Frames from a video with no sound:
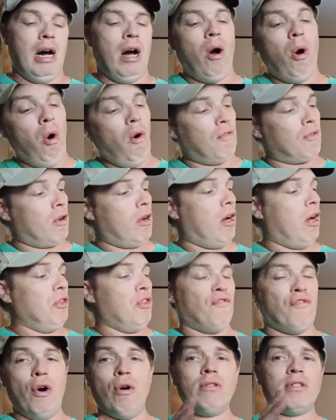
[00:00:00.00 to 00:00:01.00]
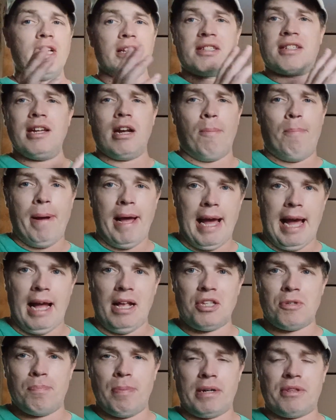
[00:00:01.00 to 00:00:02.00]
Overall, the phone does get a
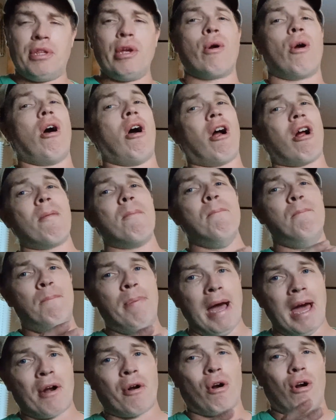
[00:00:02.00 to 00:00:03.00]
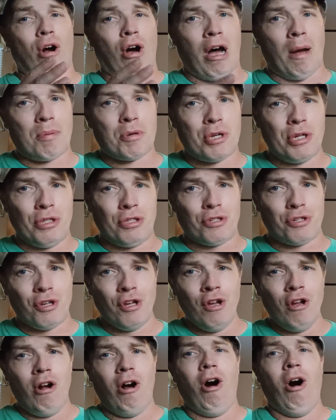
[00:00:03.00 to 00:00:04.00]
pass, but there are better
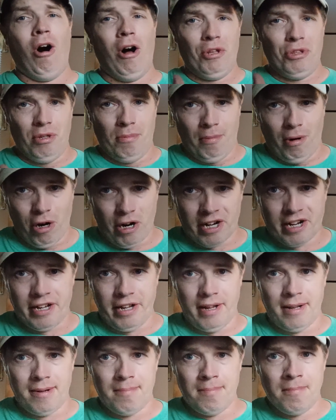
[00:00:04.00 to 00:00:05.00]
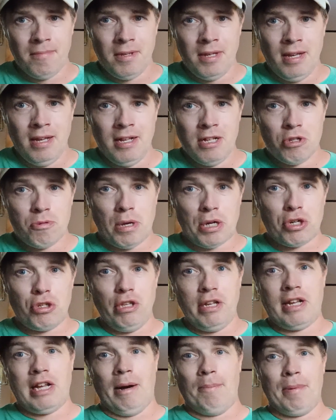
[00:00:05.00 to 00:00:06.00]
options on the market,
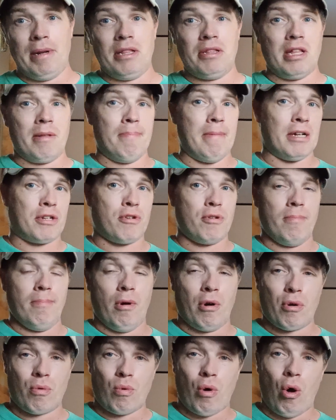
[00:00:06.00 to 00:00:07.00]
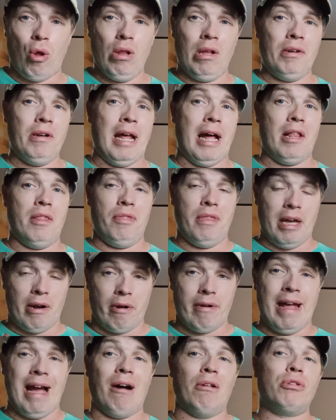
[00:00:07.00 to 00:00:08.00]
especially companies like Motorola that
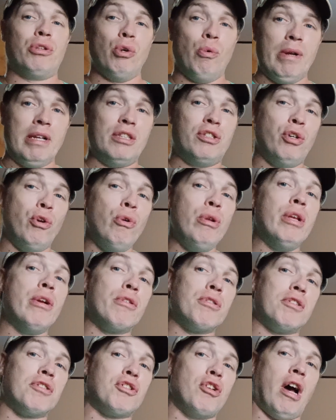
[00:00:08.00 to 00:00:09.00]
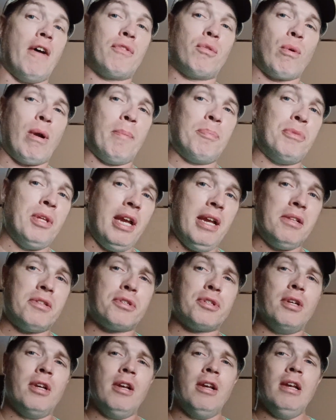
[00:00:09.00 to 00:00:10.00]
are now doing 2 years of software
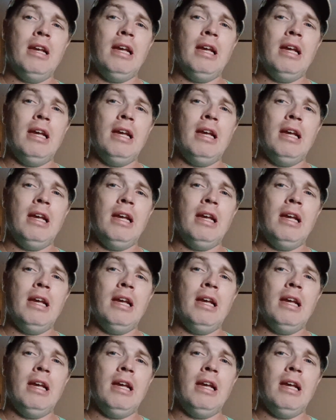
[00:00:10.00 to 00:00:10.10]
updates